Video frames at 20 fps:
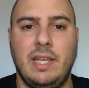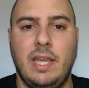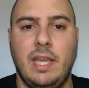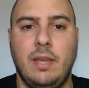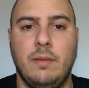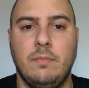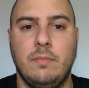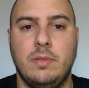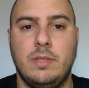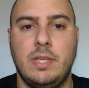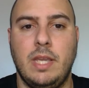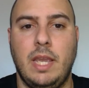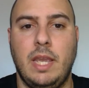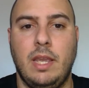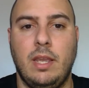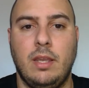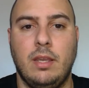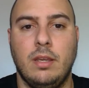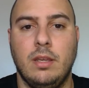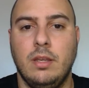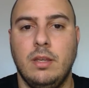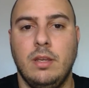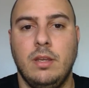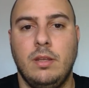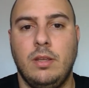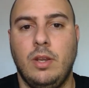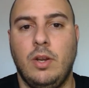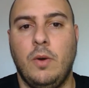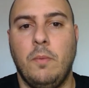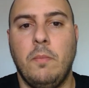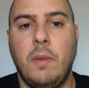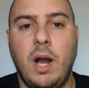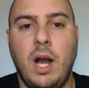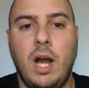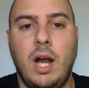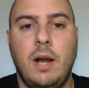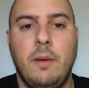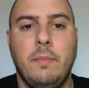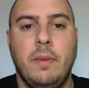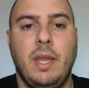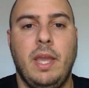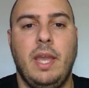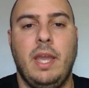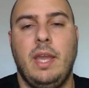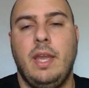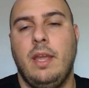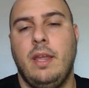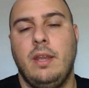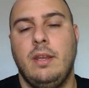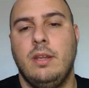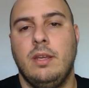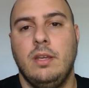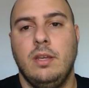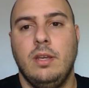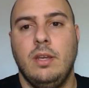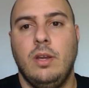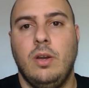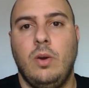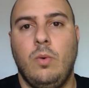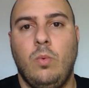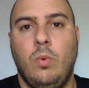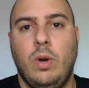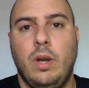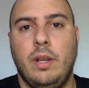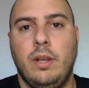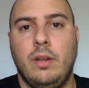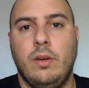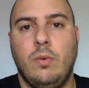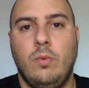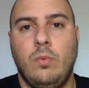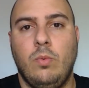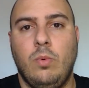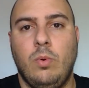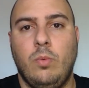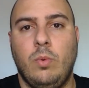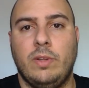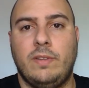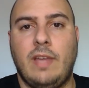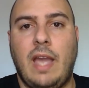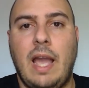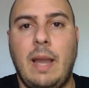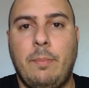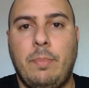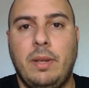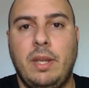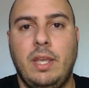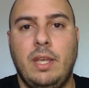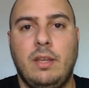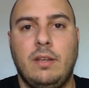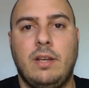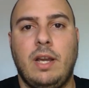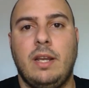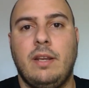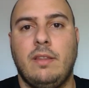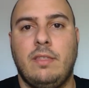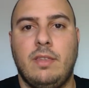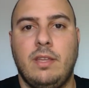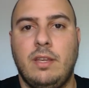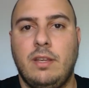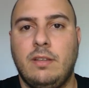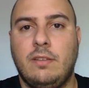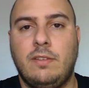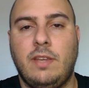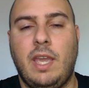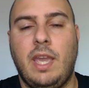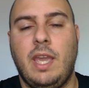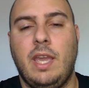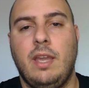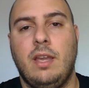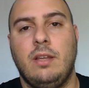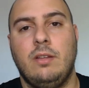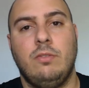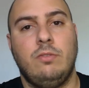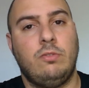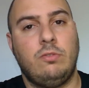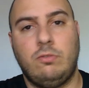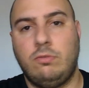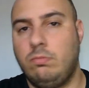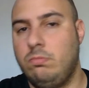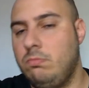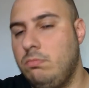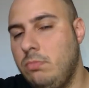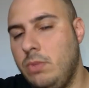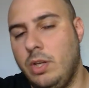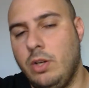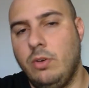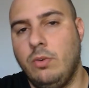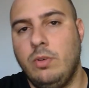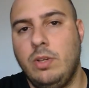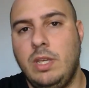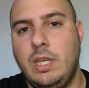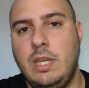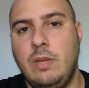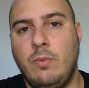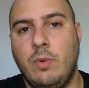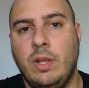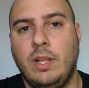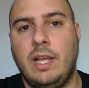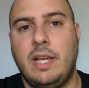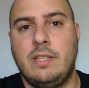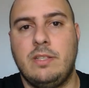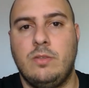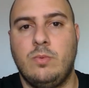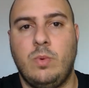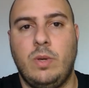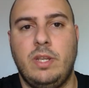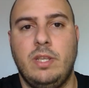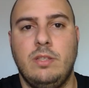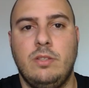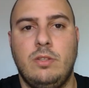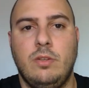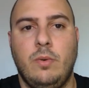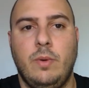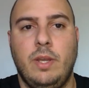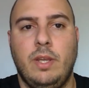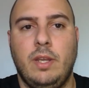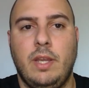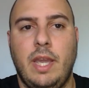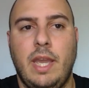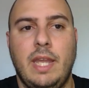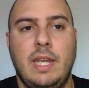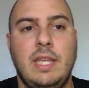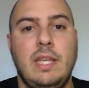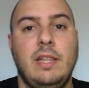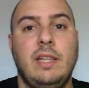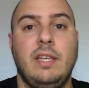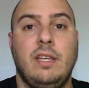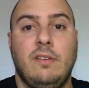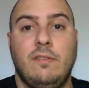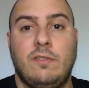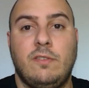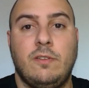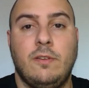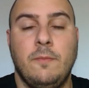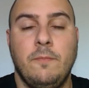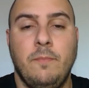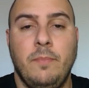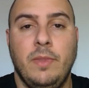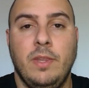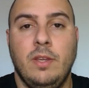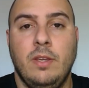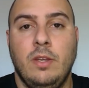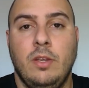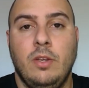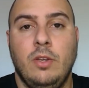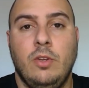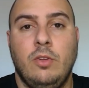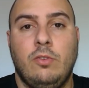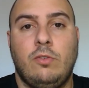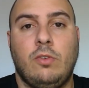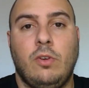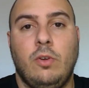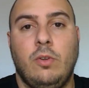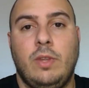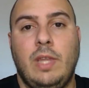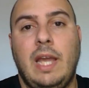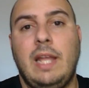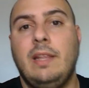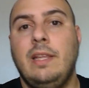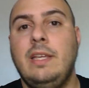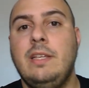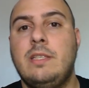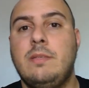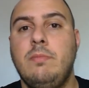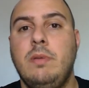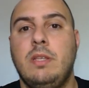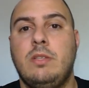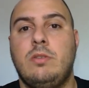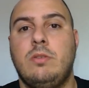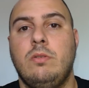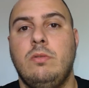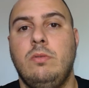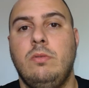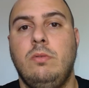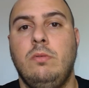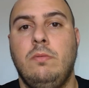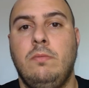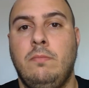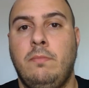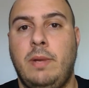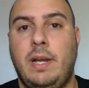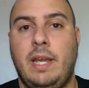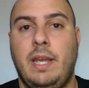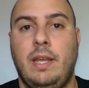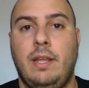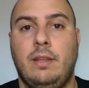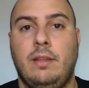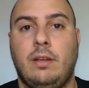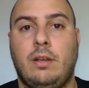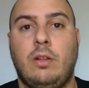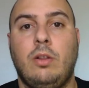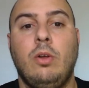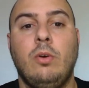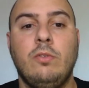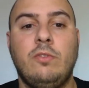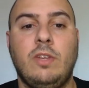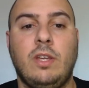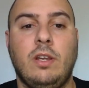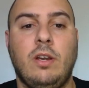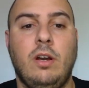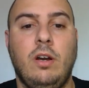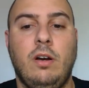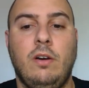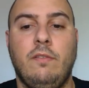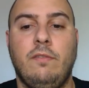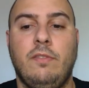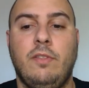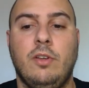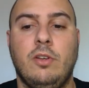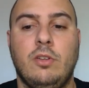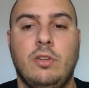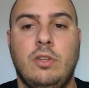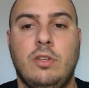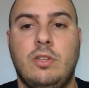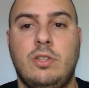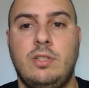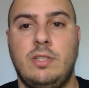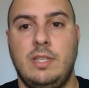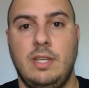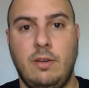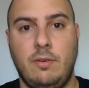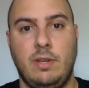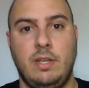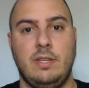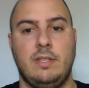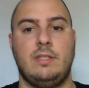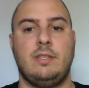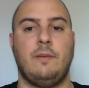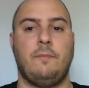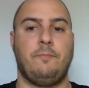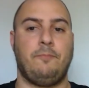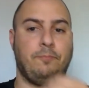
him, saying, Mom, and what's happening kind of things, and he realizes what he's doing and he leaves. So that leads me to the closing of the series,